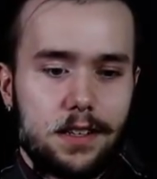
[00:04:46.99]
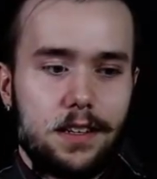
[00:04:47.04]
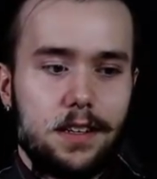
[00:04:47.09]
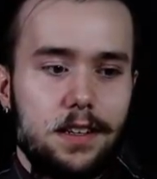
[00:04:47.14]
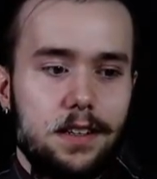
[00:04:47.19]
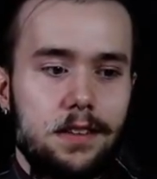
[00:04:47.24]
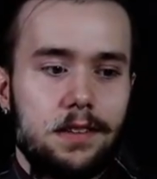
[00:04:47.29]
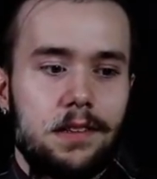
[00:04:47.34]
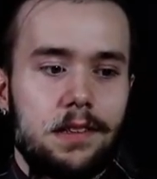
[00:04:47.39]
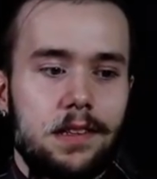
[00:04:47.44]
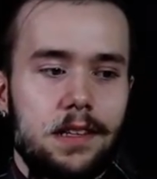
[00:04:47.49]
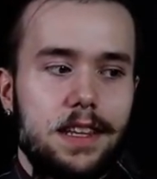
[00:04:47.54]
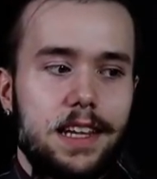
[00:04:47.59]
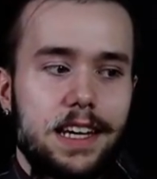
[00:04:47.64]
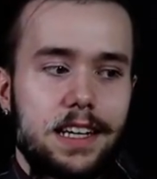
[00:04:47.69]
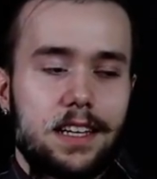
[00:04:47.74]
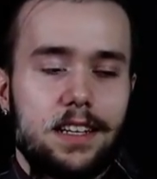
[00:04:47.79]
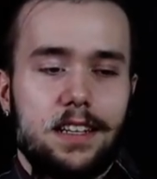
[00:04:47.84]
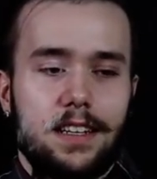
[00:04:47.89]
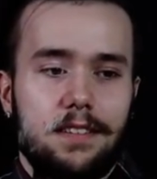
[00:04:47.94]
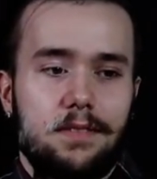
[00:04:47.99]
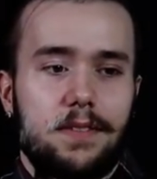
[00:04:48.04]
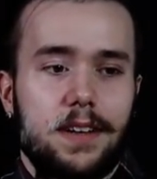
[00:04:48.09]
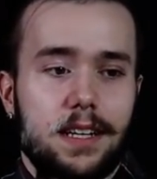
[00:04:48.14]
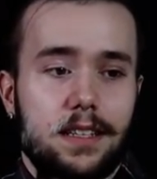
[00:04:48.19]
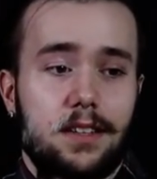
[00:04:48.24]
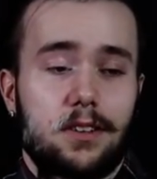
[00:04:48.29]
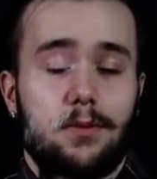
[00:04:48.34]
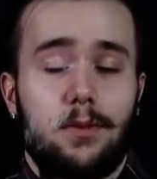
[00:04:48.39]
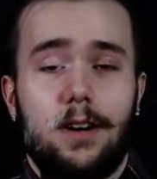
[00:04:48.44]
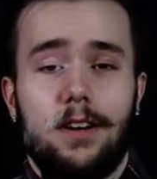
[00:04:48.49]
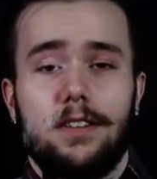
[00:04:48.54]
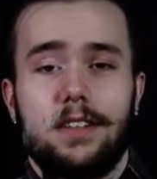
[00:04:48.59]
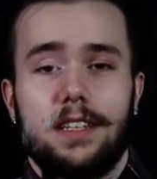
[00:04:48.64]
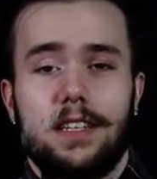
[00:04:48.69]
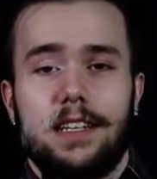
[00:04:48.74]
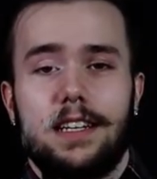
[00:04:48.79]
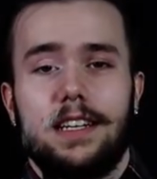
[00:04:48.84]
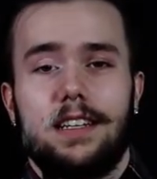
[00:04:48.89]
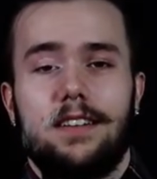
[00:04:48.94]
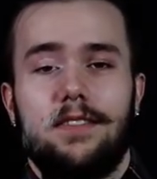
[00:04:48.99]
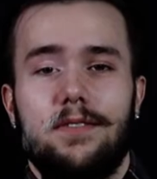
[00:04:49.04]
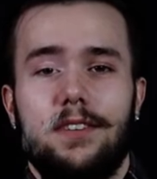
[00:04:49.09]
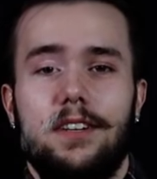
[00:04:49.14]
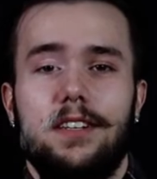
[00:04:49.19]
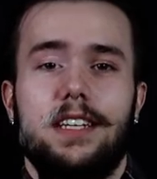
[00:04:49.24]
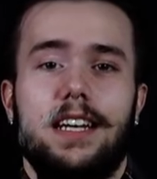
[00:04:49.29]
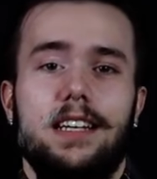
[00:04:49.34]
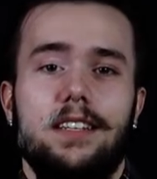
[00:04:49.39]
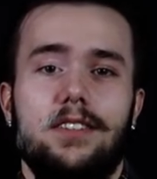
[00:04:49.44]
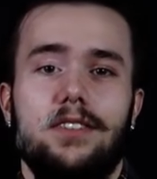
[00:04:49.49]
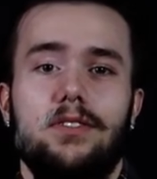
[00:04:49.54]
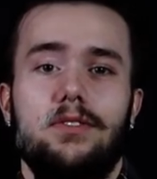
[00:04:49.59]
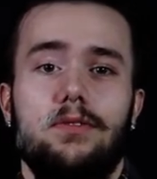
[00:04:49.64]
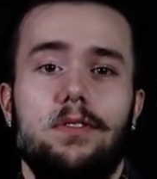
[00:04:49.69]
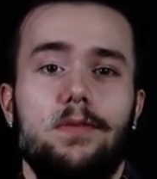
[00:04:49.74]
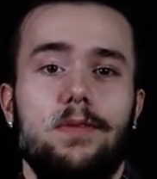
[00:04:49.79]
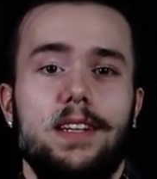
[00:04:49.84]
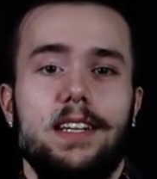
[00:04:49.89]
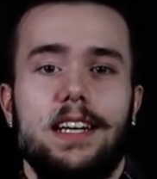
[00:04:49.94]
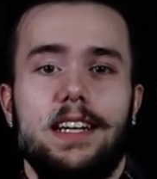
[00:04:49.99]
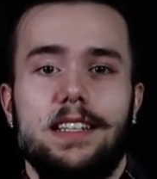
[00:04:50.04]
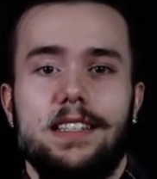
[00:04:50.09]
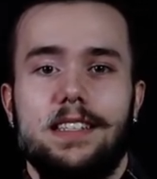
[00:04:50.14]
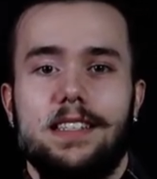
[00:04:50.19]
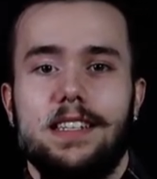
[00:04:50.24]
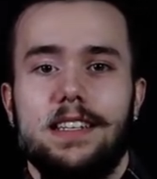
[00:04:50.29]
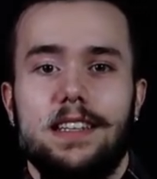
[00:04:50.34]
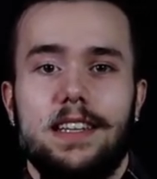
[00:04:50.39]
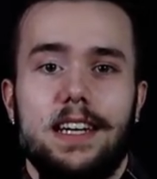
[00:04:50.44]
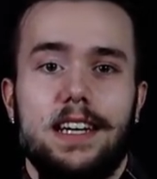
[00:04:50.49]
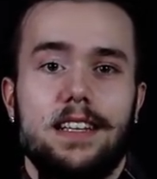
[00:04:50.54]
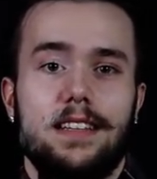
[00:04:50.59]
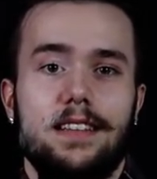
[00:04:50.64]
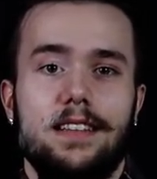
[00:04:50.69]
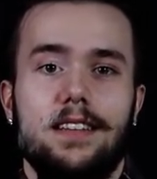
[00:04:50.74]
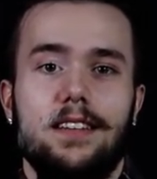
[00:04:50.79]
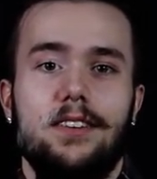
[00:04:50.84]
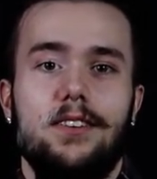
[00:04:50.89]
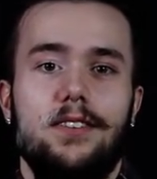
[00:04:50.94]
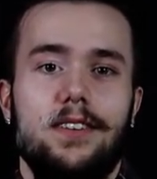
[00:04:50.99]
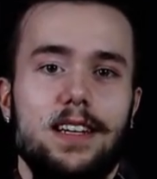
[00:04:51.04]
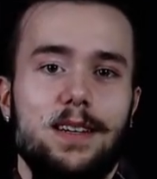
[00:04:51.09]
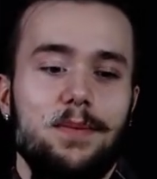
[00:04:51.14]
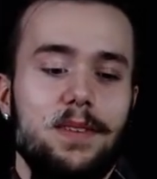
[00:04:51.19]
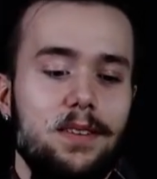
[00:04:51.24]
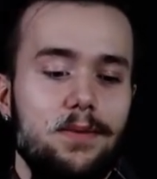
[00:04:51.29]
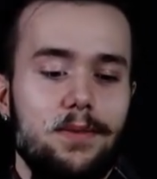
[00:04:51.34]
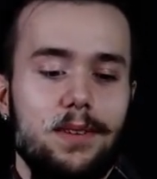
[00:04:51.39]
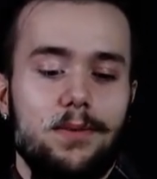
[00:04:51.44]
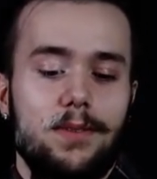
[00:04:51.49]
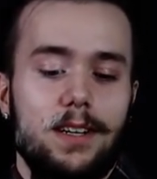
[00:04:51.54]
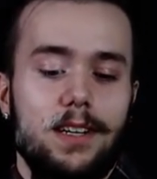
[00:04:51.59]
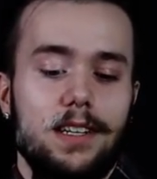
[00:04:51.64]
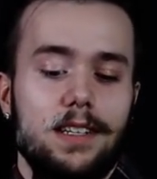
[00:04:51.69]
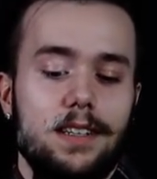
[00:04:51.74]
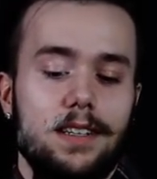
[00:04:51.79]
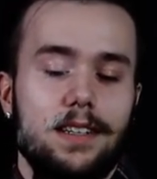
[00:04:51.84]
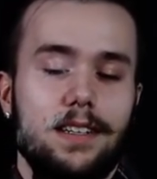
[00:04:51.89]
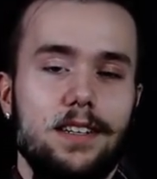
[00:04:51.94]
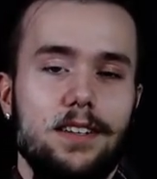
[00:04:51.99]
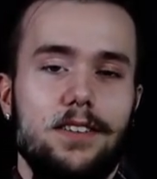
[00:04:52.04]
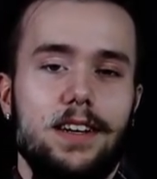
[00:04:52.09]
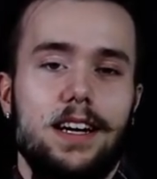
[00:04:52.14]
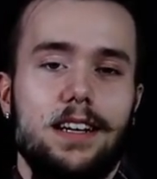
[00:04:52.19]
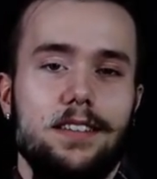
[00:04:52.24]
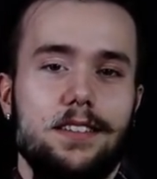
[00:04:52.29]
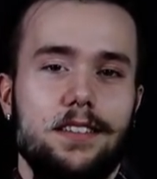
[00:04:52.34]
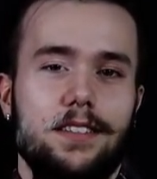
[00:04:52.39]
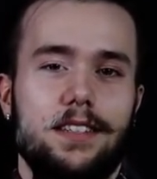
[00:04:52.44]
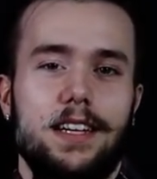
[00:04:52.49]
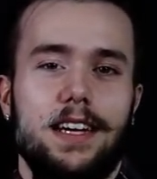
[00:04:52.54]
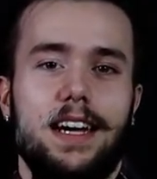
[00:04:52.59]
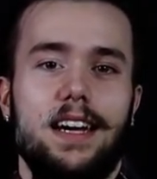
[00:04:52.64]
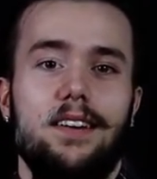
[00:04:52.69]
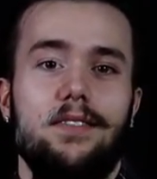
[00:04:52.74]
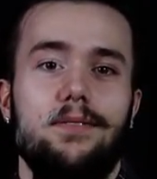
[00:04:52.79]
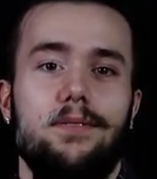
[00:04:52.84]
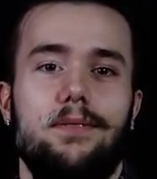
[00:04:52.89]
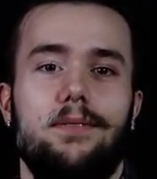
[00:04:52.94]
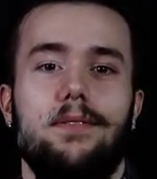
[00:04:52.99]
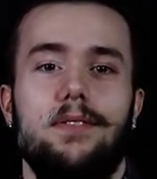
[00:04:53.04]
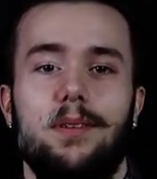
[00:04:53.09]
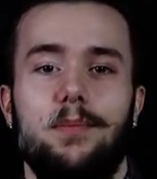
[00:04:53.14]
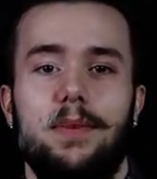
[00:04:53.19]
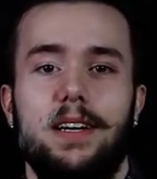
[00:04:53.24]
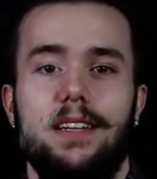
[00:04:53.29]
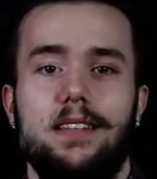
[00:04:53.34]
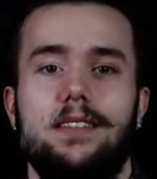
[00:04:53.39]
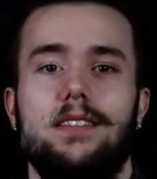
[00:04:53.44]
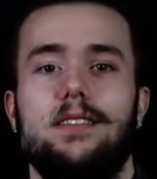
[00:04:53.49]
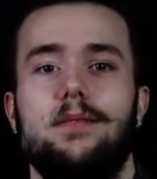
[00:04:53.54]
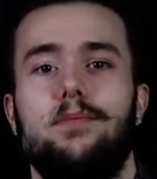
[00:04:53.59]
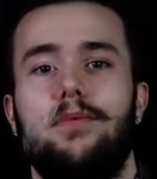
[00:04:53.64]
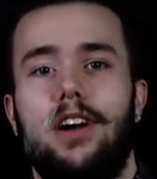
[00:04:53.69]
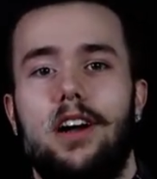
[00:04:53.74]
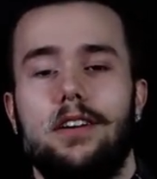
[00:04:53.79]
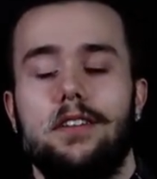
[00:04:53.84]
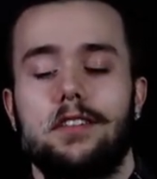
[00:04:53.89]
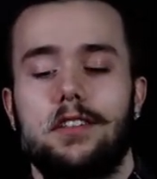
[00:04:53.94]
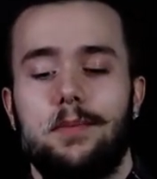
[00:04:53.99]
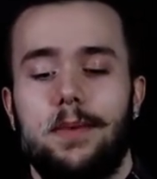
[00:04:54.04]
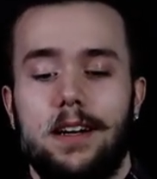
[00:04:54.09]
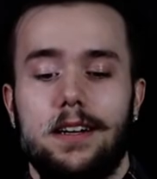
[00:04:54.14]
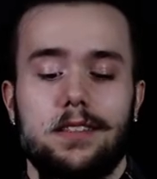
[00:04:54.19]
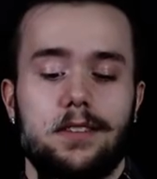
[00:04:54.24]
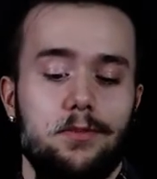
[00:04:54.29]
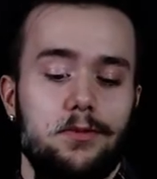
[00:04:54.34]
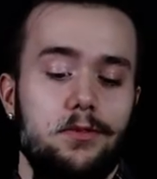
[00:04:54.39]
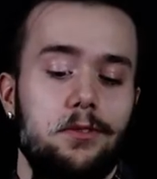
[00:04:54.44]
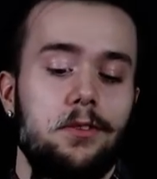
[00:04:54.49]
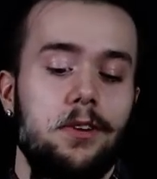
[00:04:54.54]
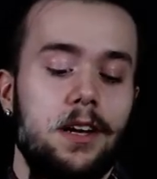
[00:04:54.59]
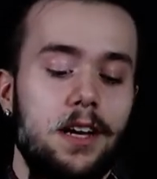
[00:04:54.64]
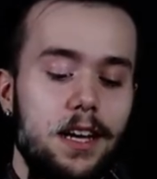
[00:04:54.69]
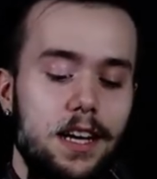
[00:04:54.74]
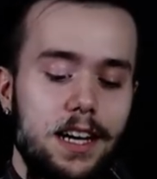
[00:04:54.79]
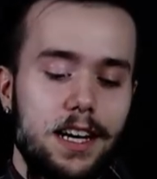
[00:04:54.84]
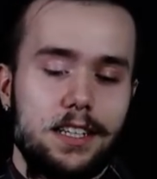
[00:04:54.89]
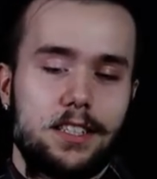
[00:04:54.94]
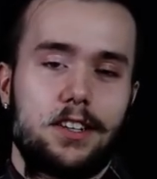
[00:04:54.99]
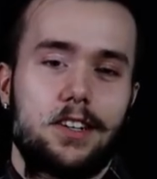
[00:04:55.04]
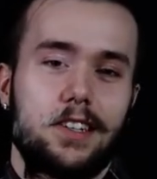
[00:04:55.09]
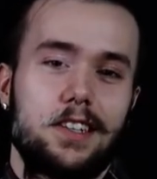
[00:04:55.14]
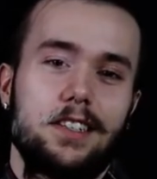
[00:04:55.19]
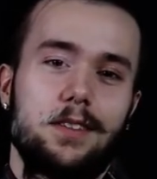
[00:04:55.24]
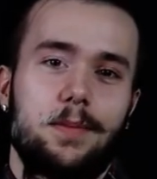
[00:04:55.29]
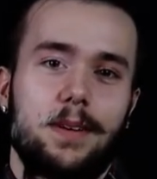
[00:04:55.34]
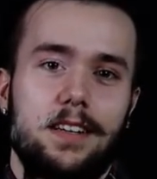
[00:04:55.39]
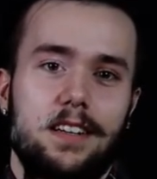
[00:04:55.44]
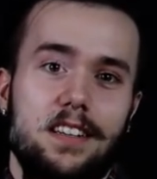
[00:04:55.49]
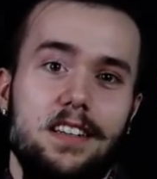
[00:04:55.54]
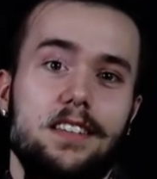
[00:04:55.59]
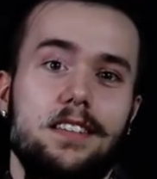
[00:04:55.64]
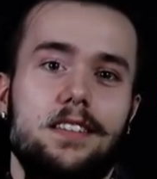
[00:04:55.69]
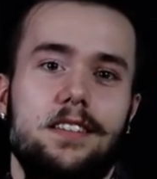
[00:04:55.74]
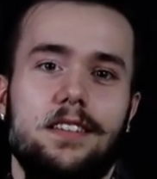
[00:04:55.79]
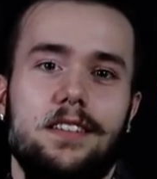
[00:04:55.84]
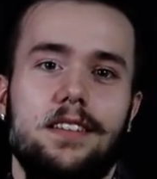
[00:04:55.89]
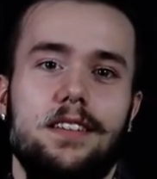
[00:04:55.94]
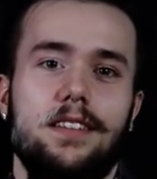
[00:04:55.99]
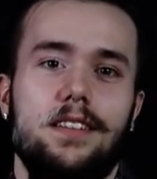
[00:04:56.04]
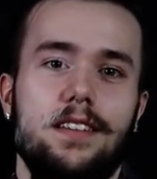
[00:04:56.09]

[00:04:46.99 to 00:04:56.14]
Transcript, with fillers: uh, that can affect the quality again of your tattoo and we'd hate to see that you know what i mean we want you guys to have the best products possible at sharky's paradise